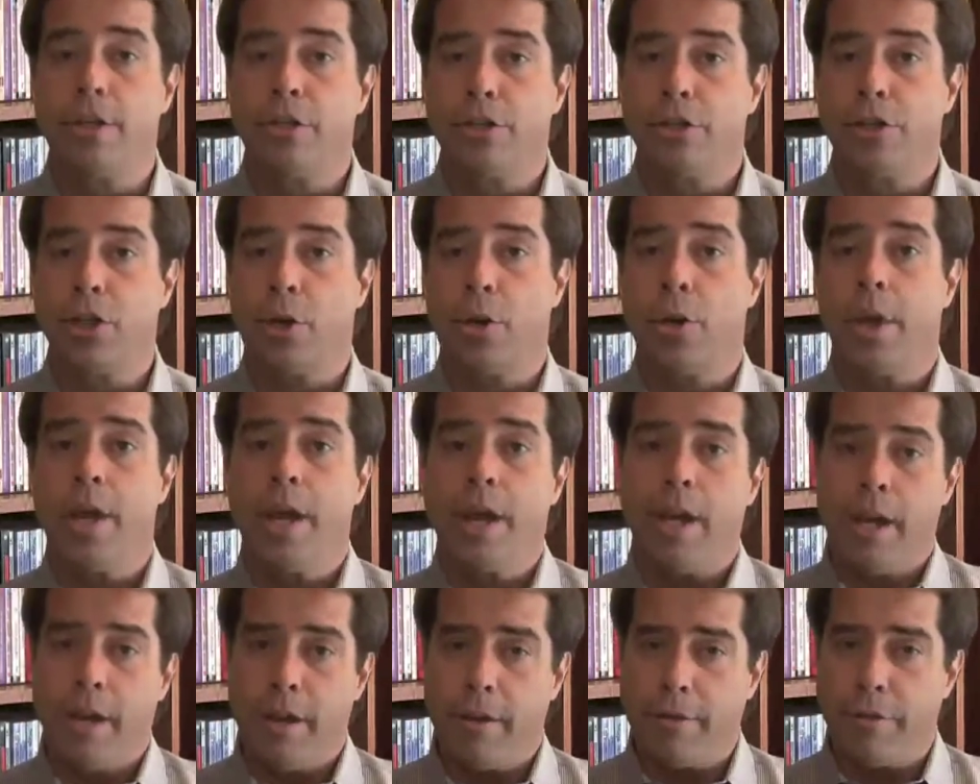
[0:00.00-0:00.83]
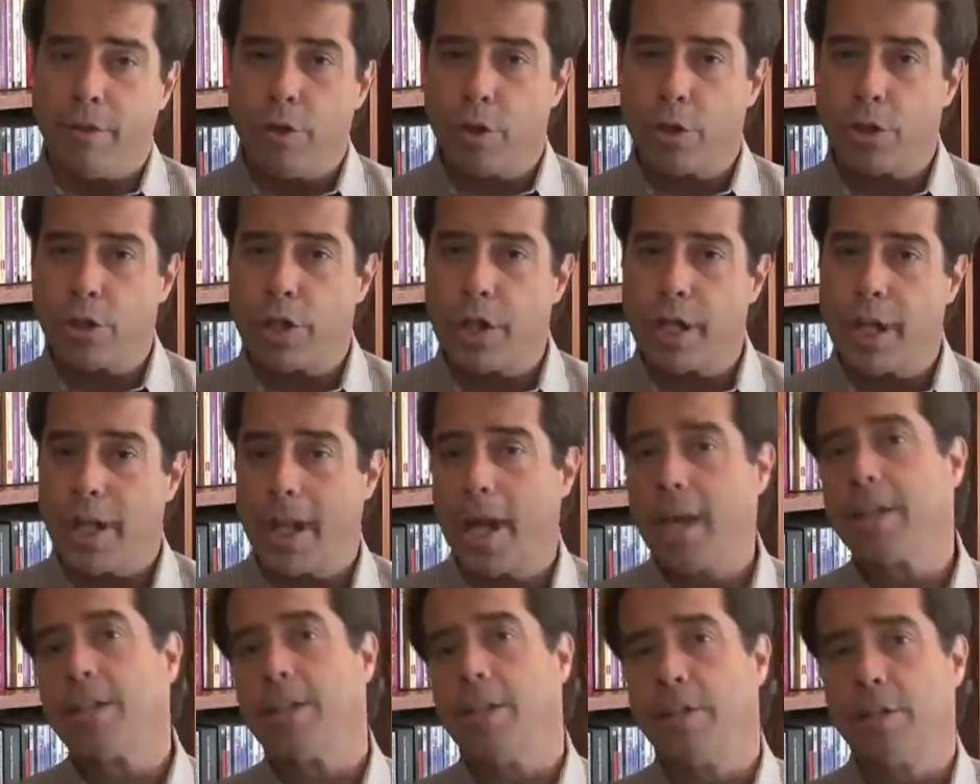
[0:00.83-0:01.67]
So if you're
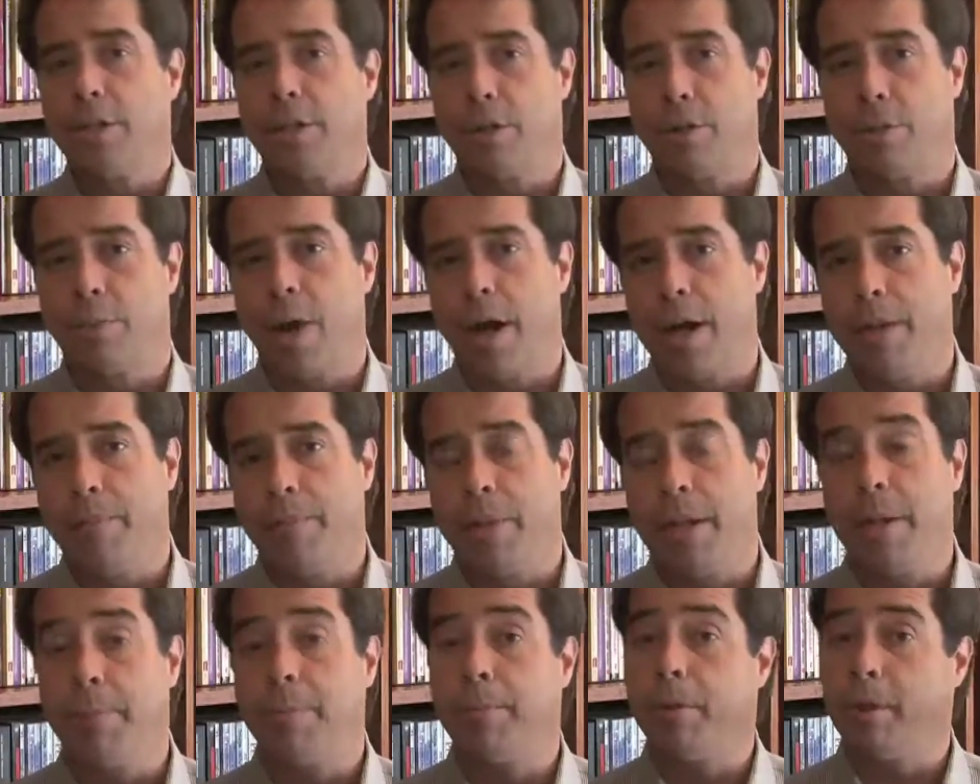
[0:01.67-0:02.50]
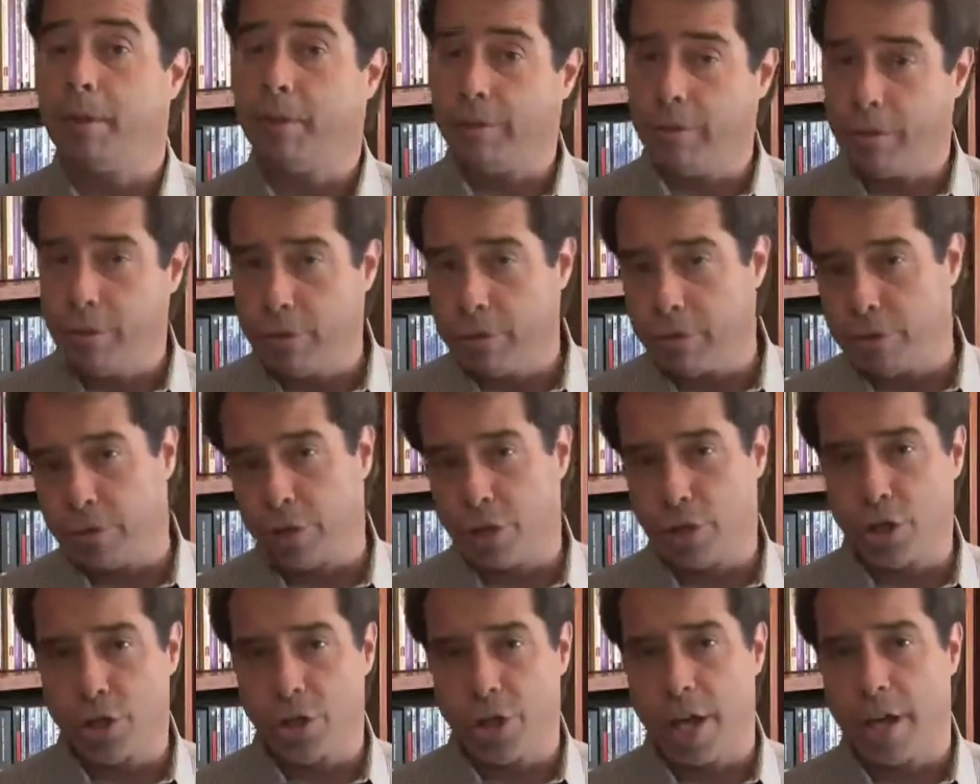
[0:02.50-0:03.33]
connected to the right people, if you
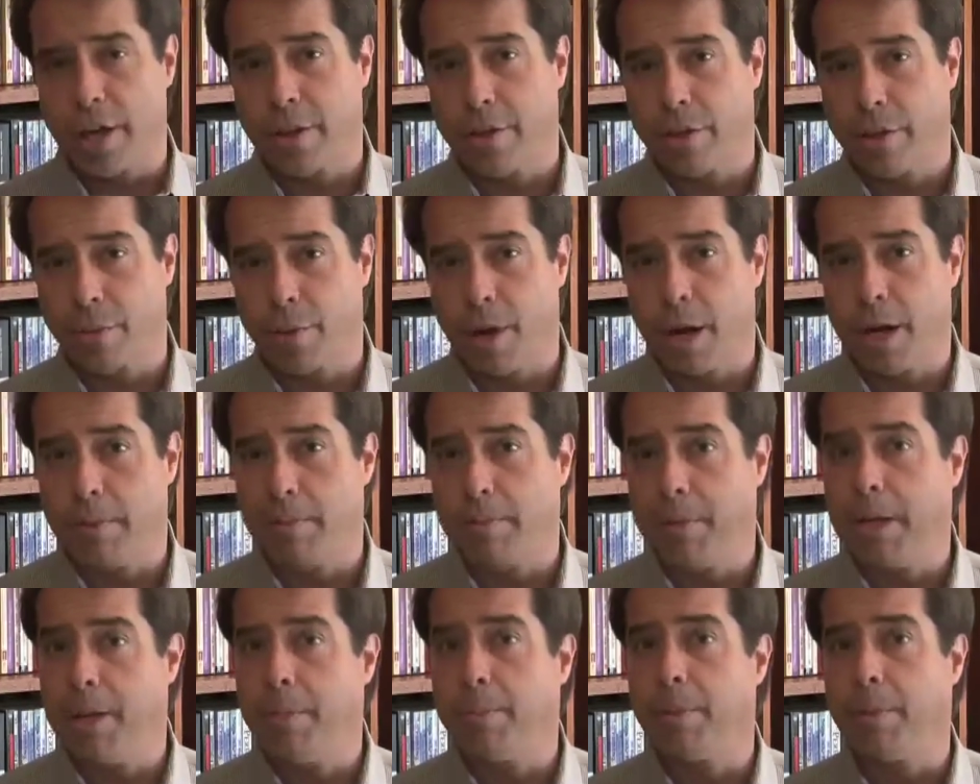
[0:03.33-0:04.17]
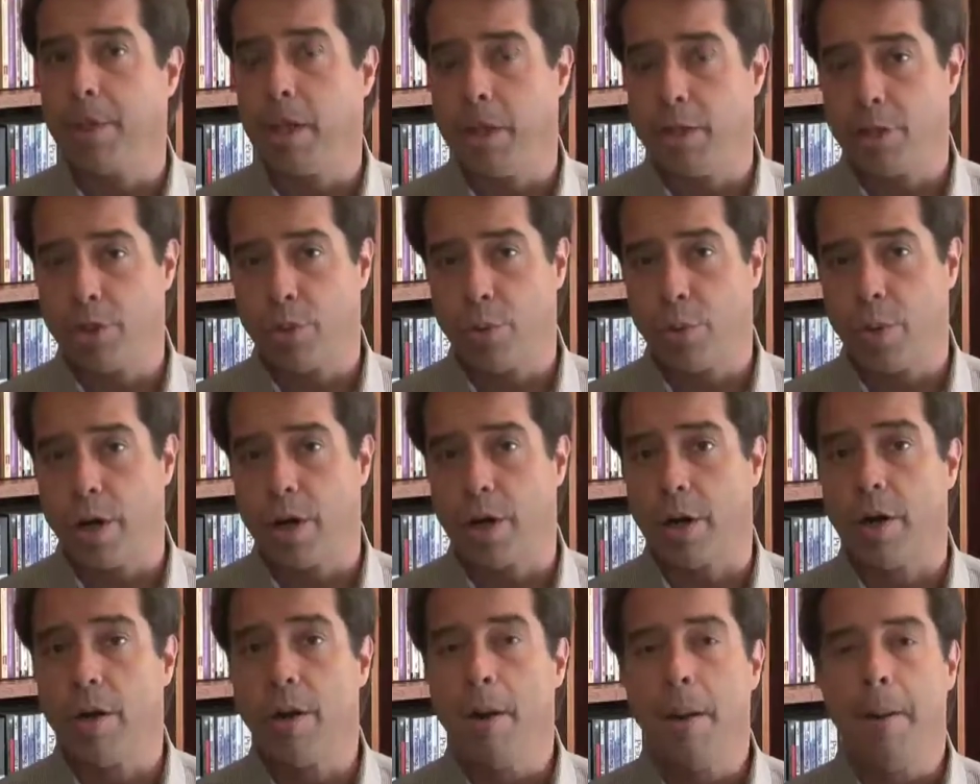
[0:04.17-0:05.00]
searched out the right people on
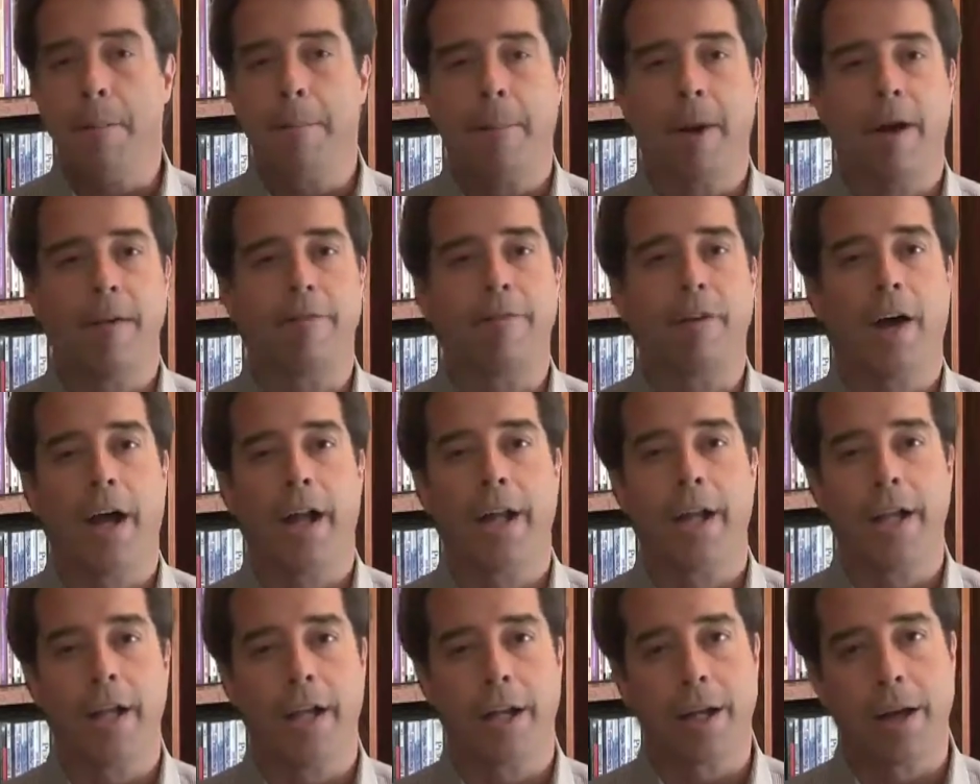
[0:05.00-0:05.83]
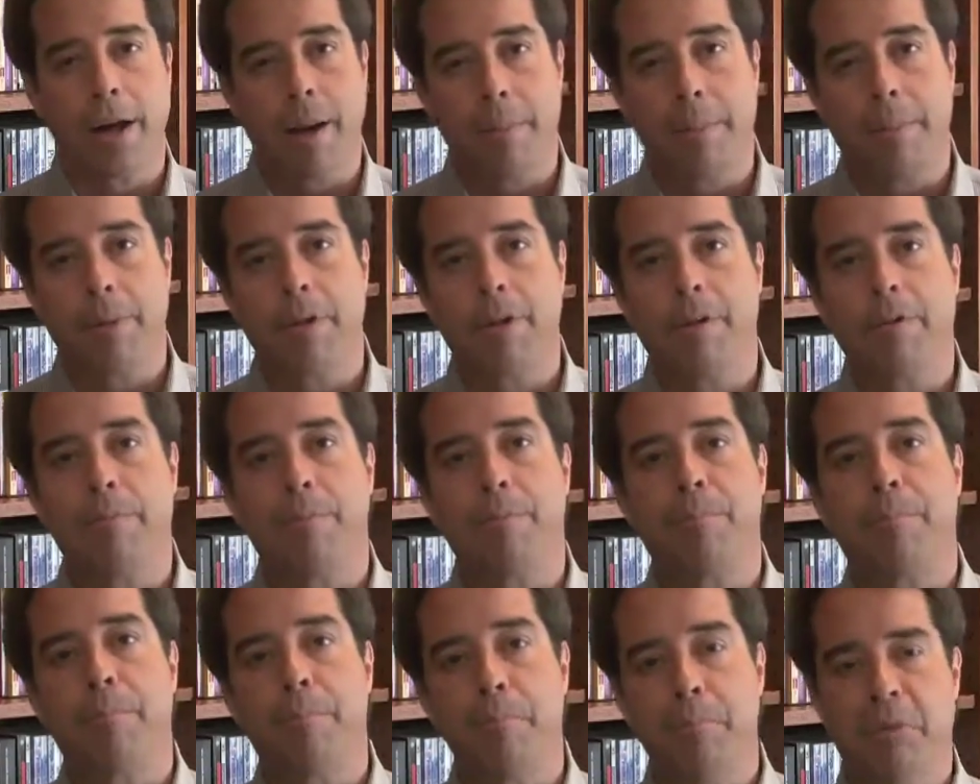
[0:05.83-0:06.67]
Twitter by finding a couple of